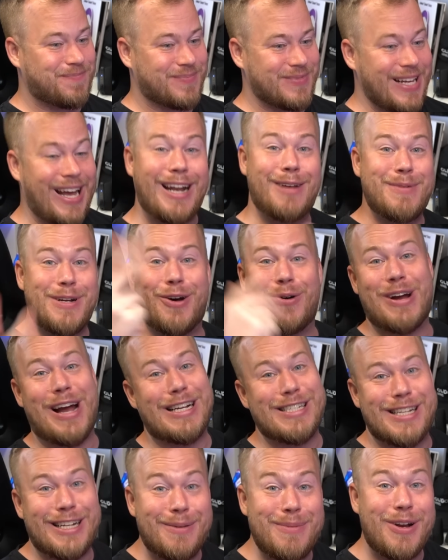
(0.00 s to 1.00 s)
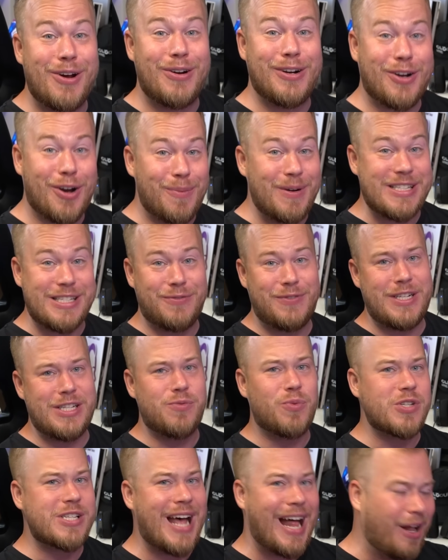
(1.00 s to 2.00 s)
yeah, let me know, guys. Let me know in the comments if
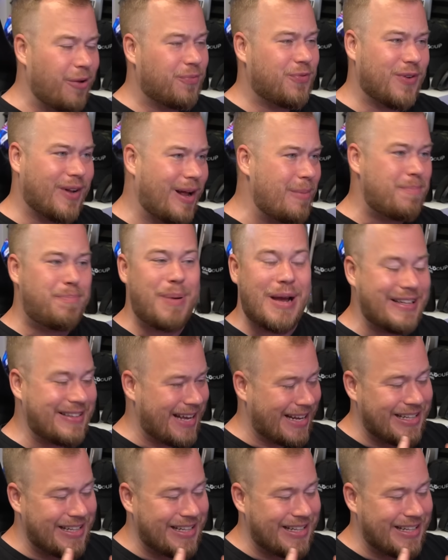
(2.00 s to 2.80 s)
this was helpful a bit.